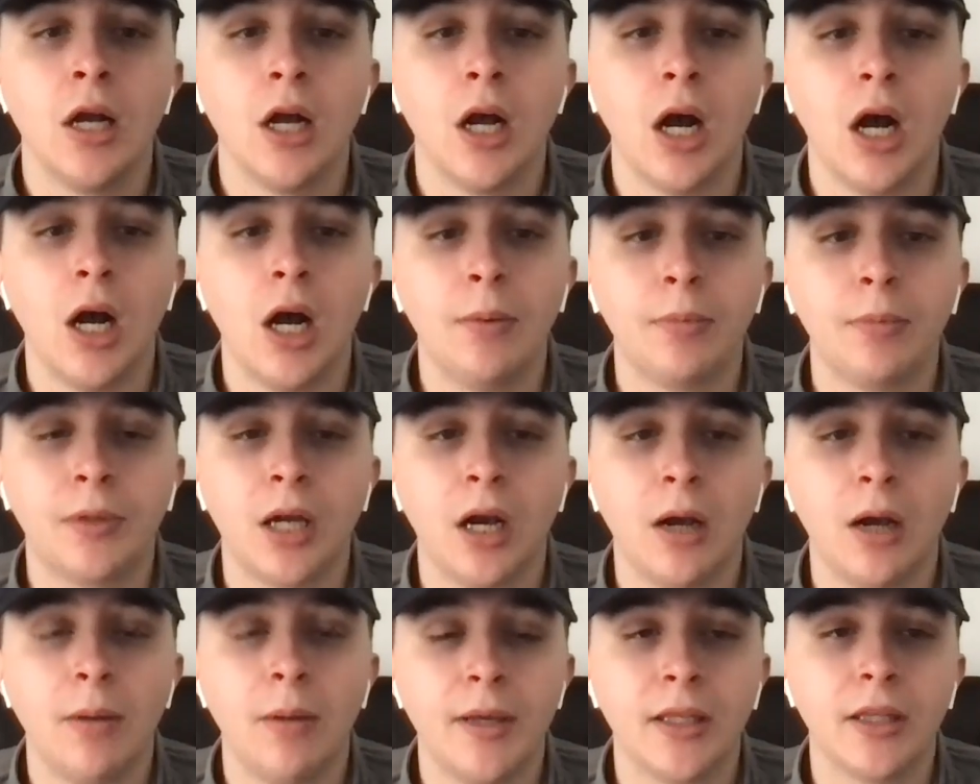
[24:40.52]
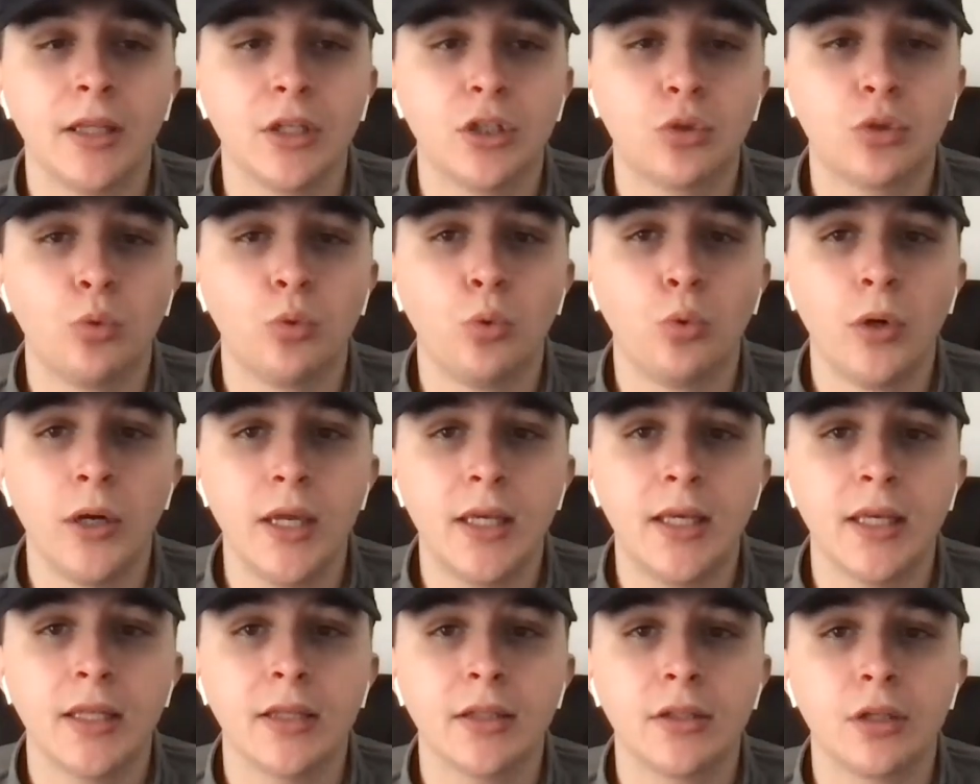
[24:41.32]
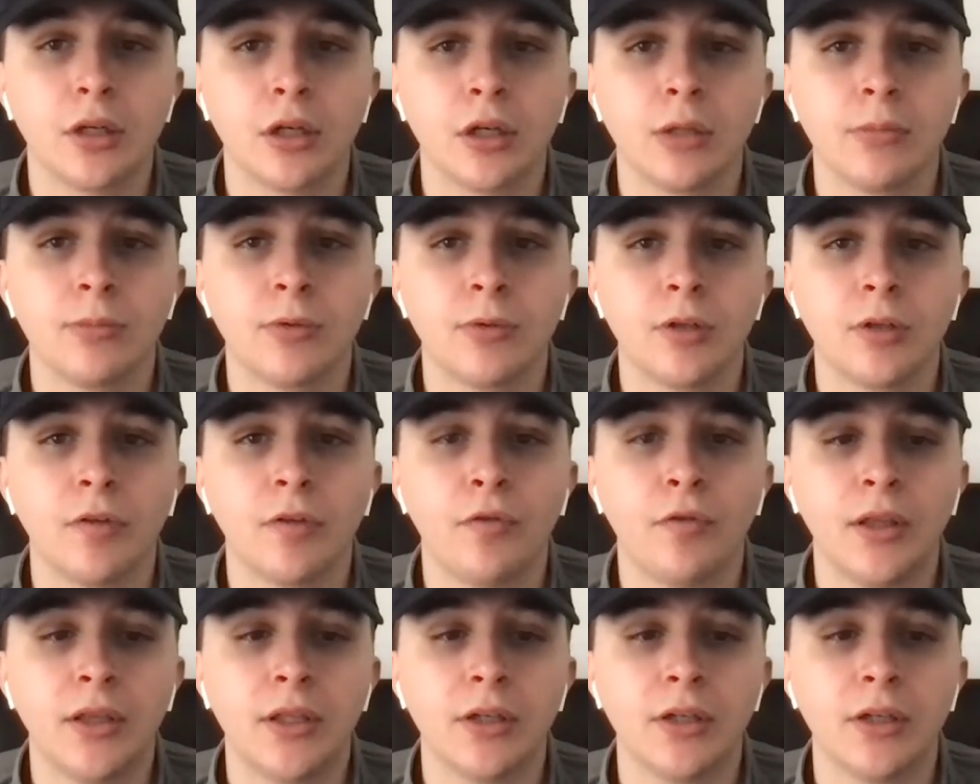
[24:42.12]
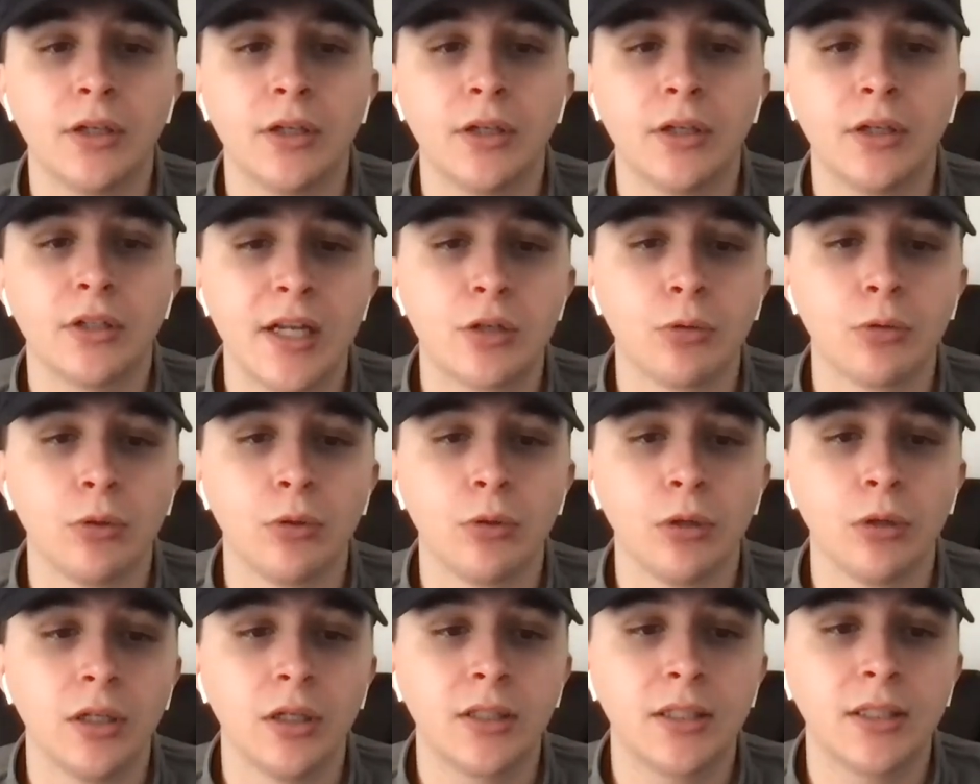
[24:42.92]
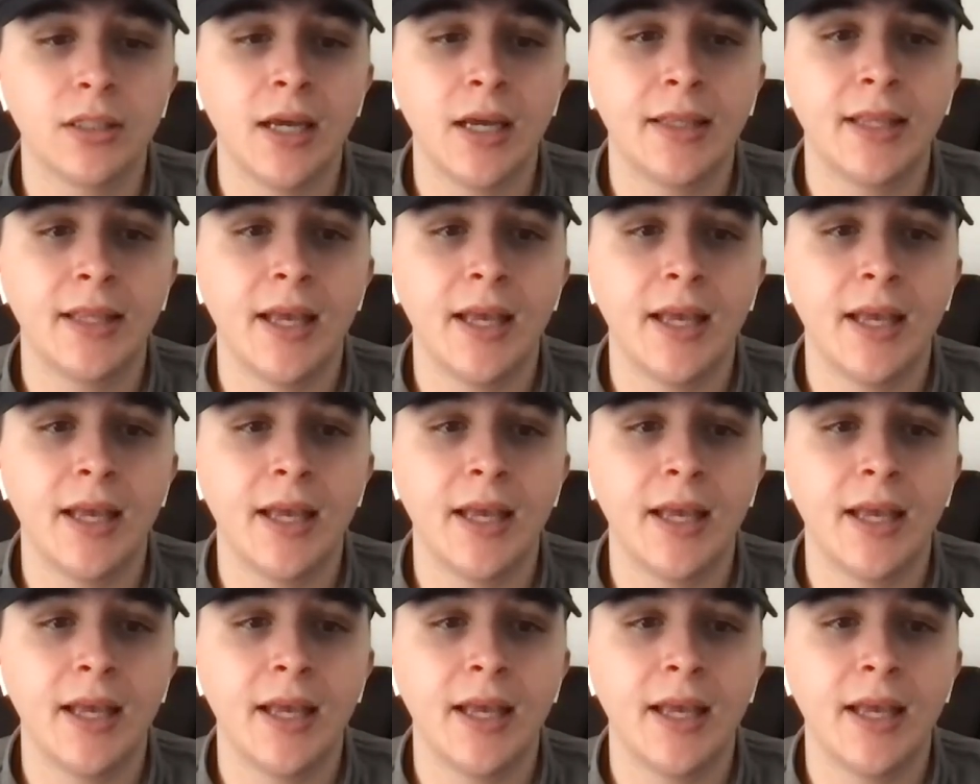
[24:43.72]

upcoming this week in terms of what their schedule looks like.